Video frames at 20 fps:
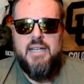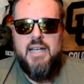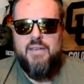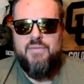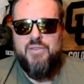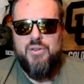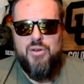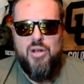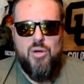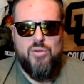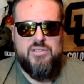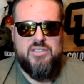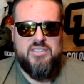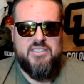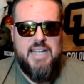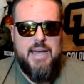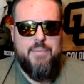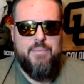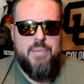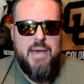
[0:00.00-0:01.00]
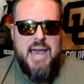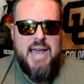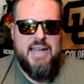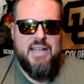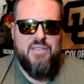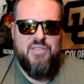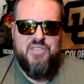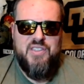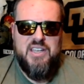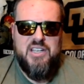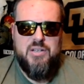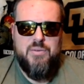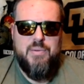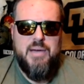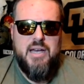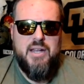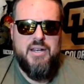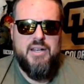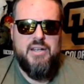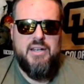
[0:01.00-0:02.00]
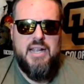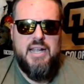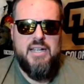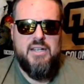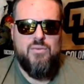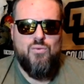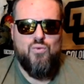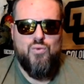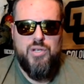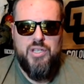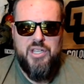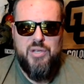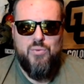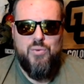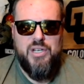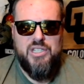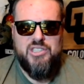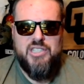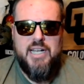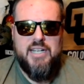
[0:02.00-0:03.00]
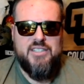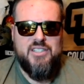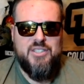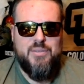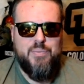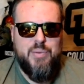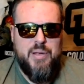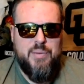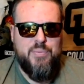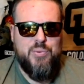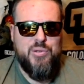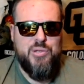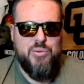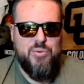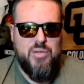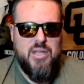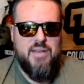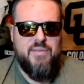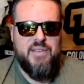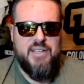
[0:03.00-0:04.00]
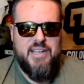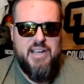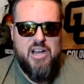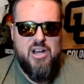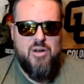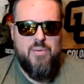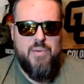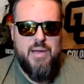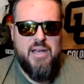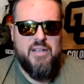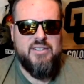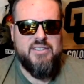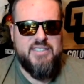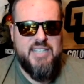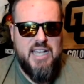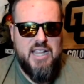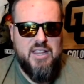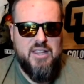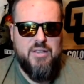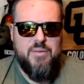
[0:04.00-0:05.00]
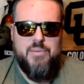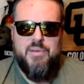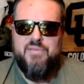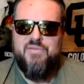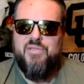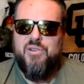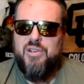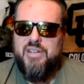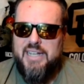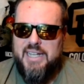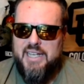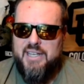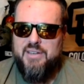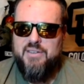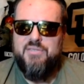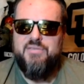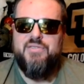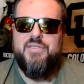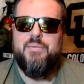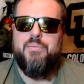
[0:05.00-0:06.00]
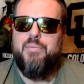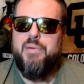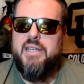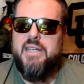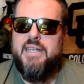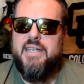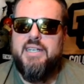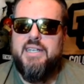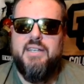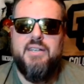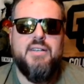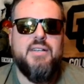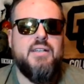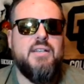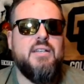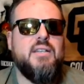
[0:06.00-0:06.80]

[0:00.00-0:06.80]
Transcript: if you don't step back and think about it and really reach out to the people you love and care about and tell them and forgive and be